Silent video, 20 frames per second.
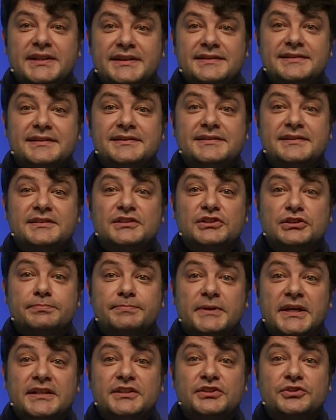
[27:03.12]
is used
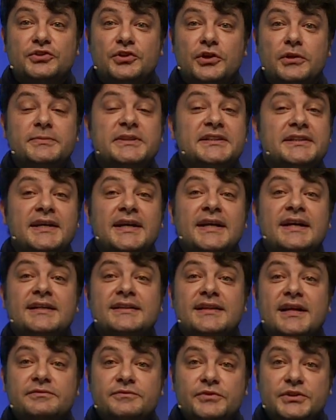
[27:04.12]
is
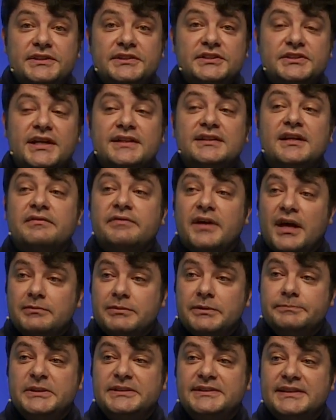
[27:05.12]
online advertising,
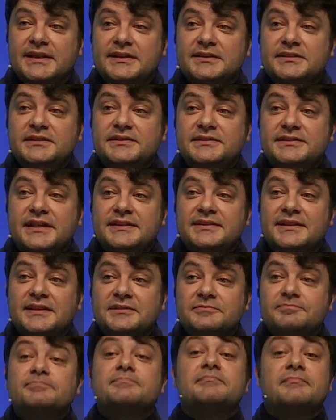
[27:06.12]
and if we
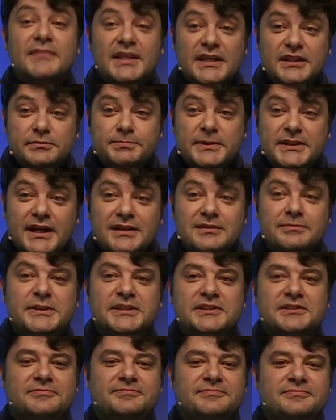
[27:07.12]
do not
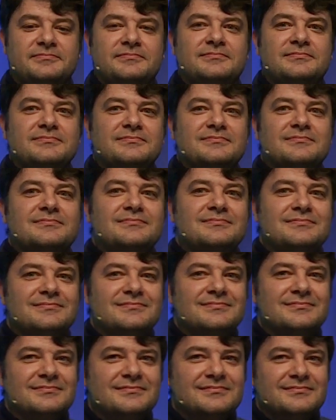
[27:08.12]
get
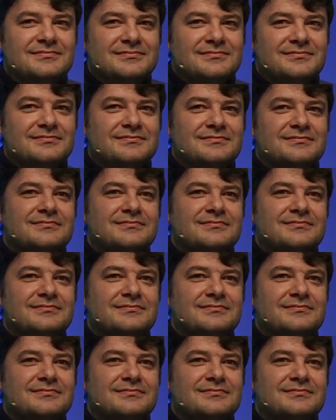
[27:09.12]
talking with